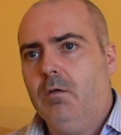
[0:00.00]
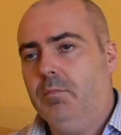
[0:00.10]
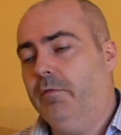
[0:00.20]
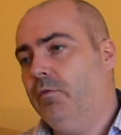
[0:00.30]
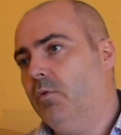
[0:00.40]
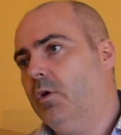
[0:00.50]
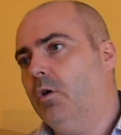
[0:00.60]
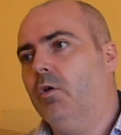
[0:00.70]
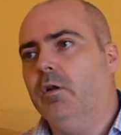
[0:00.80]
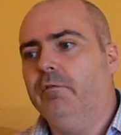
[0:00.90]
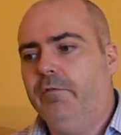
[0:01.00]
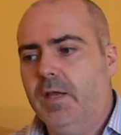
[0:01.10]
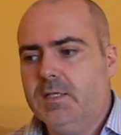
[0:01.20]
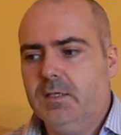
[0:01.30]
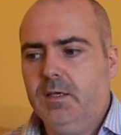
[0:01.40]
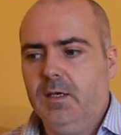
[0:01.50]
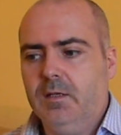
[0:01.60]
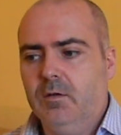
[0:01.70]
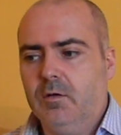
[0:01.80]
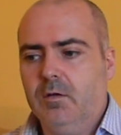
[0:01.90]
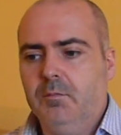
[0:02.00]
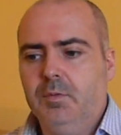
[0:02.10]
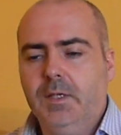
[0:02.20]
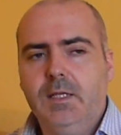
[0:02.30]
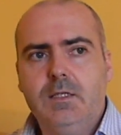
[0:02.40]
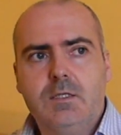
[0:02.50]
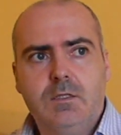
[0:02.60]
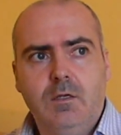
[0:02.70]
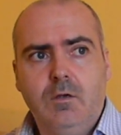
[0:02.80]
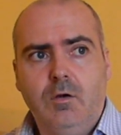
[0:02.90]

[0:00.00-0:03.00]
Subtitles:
before or investigating our complaints